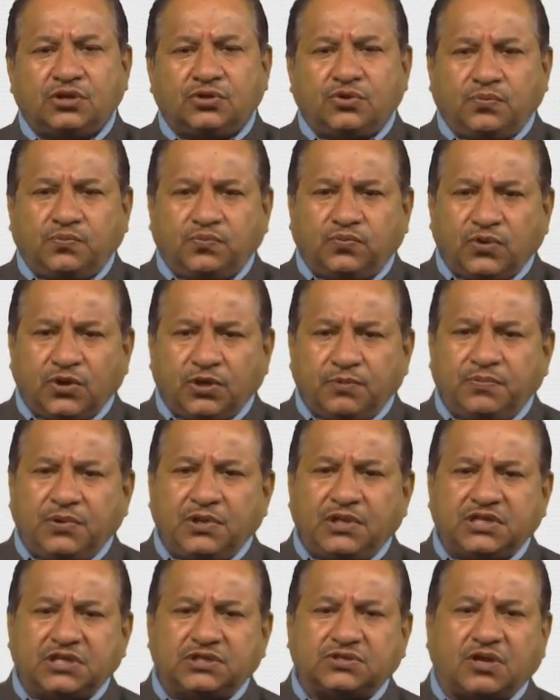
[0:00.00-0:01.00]
To
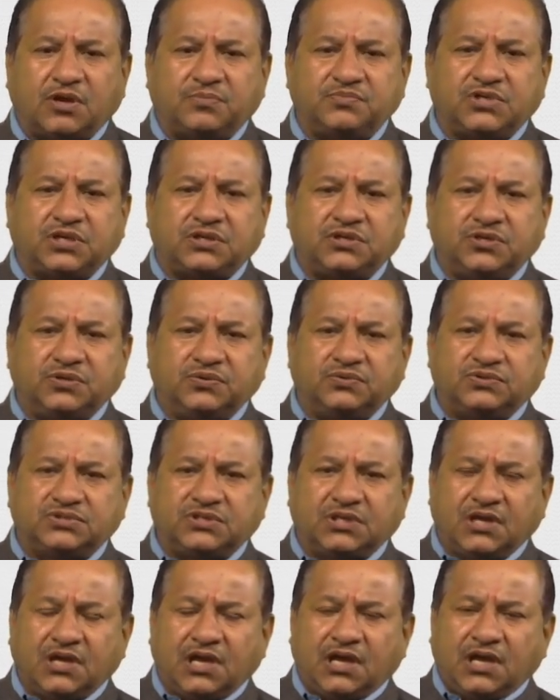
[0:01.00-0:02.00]
fulfill these objectives,